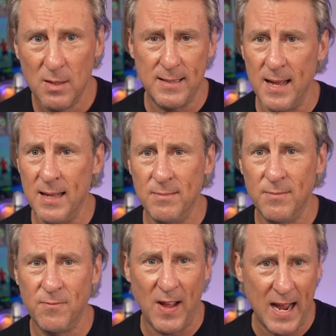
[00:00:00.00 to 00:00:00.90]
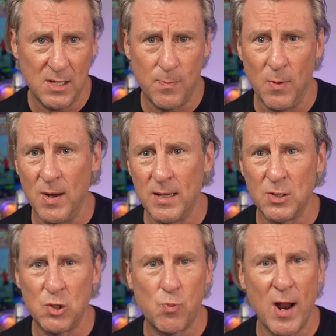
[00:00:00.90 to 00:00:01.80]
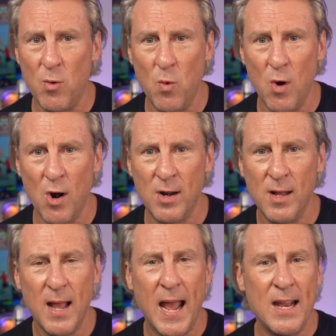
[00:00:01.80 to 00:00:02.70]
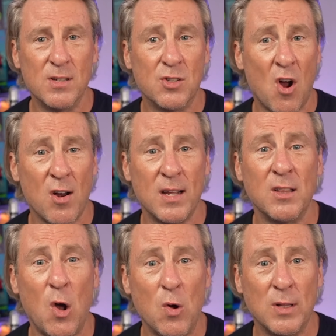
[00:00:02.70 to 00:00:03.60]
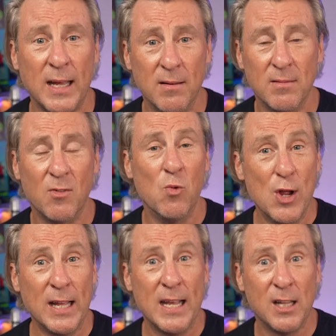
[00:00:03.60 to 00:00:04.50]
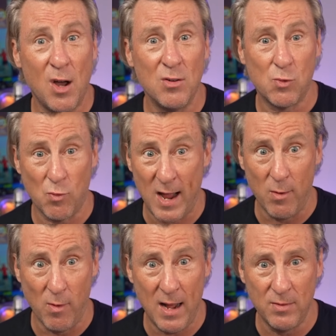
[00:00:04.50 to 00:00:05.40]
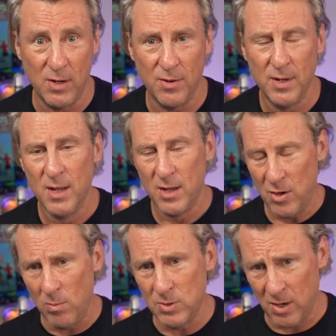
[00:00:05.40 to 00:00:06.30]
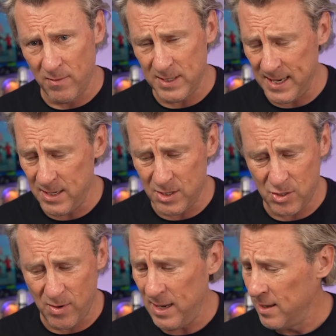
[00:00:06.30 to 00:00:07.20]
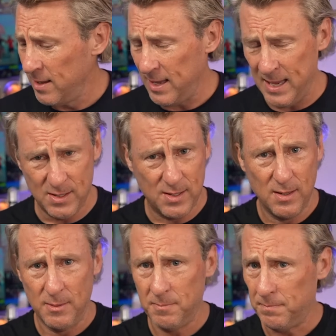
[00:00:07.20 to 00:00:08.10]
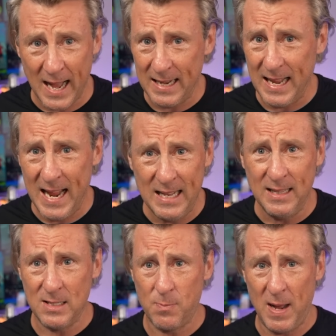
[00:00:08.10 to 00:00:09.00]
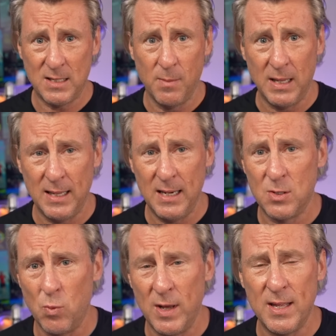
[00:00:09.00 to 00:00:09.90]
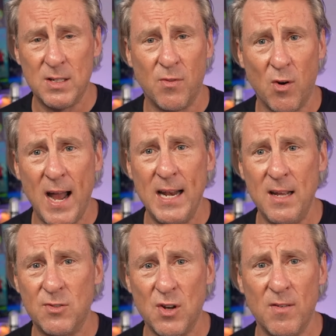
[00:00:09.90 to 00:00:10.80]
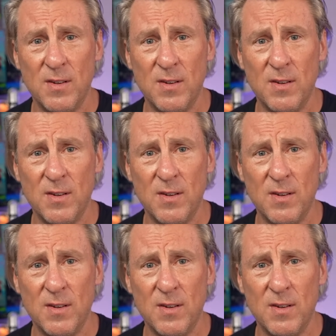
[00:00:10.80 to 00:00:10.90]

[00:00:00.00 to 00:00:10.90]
LinkedIn, Facebook, spread the word, and you can target locally, really close, right around you. Your home service industry is got endless possibilities with its variety of